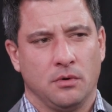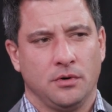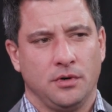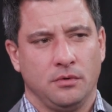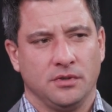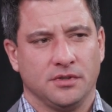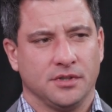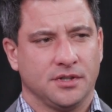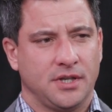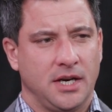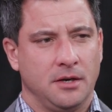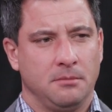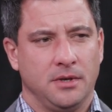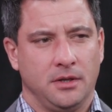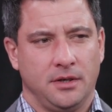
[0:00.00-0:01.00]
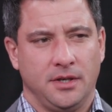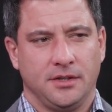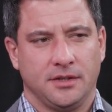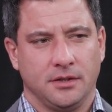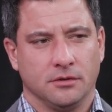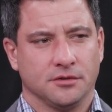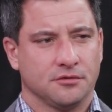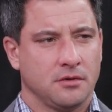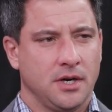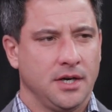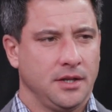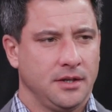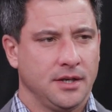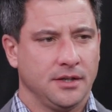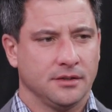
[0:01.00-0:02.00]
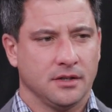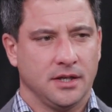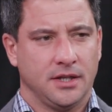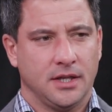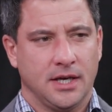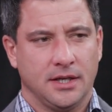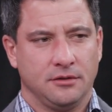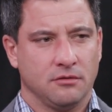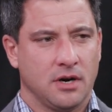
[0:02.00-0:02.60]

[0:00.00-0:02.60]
we were doing sustainability skills training, things like that,